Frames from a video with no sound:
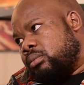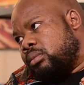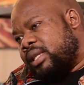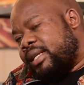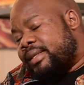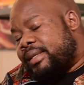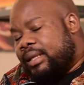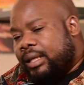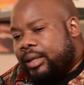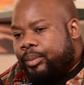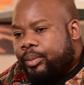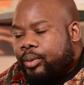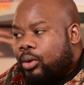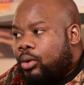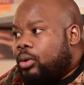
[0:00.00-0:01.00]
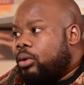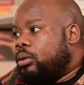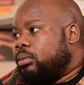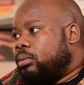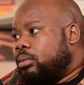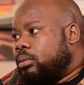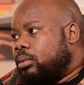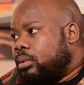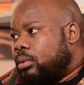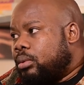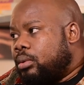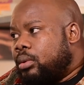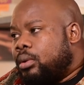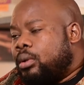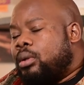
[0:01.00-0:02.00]
they sleep or, mm.
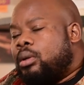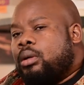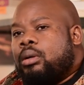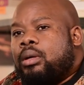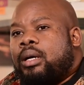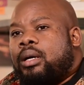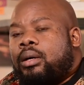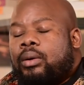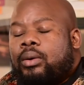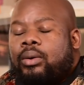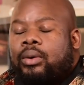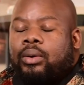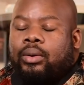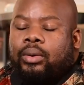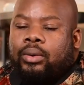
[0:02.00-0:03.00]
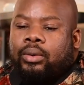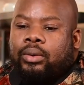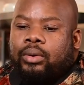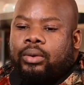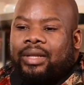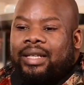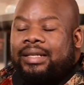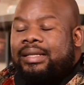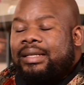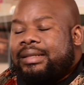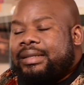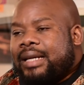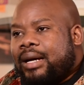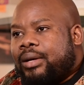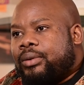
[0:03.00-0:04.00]
uh, or, or, or, they
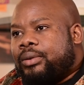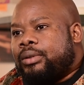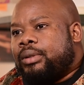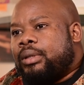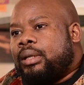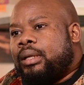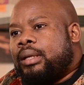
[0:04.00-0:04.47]
sit down.